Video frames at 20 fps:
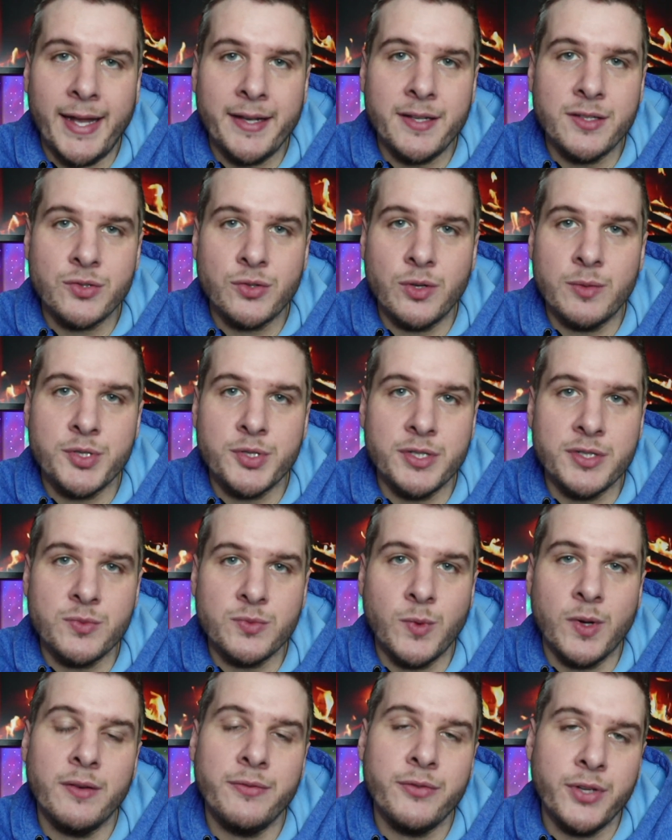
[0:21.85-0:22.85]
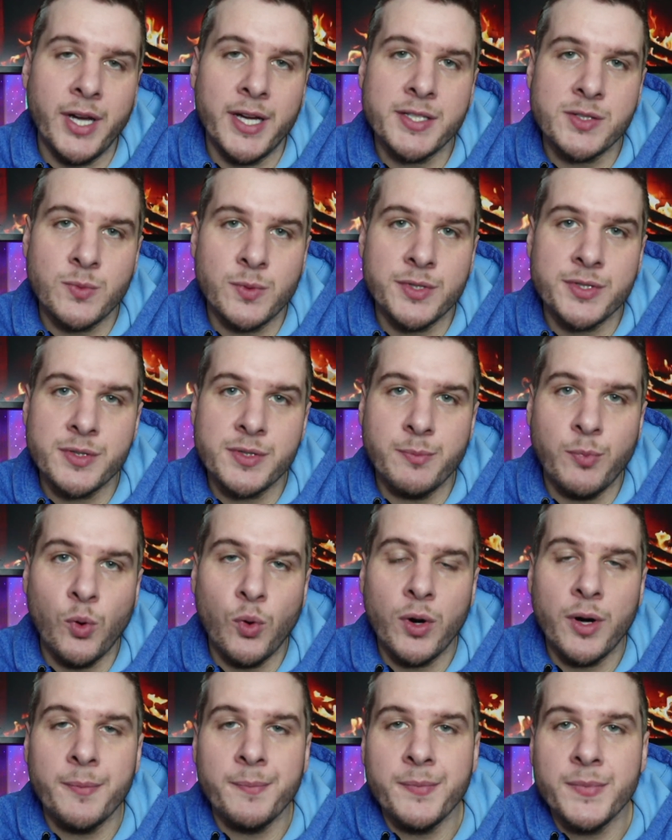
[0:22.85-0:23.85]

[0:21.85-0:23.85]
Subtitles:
description as well if you guys want to support.